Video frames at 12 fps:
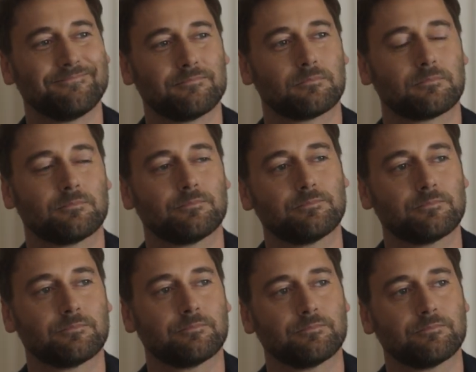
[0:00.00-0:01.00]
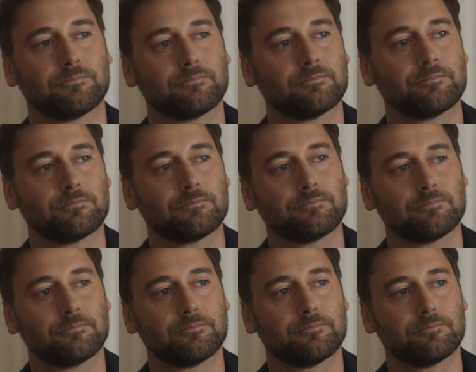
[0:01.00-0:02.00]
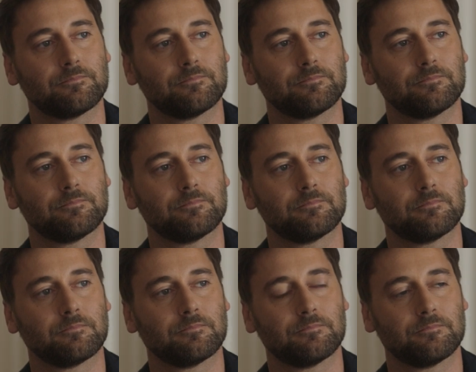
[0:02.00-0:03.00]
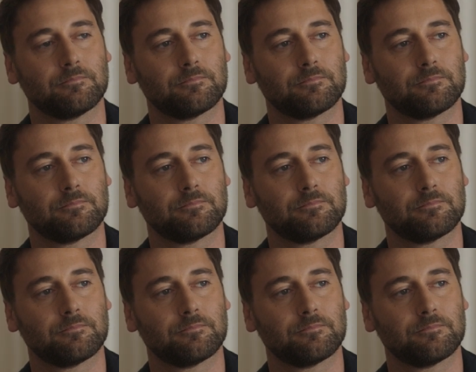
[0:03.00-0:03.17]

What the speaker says: Nobody speaks.